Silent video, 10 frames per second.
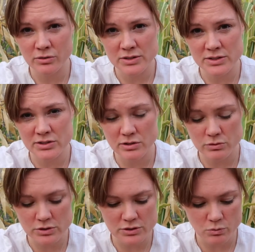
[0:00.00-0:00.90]
this is another
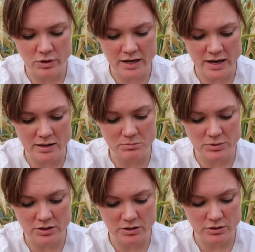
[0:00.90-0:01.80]
reason why I hadn't
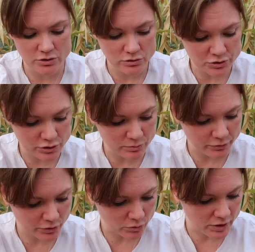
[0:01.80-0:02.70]
been on YouTube
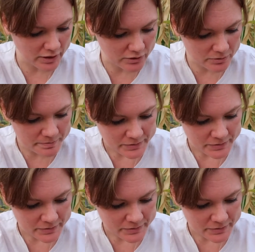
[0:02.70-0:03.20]
for a while,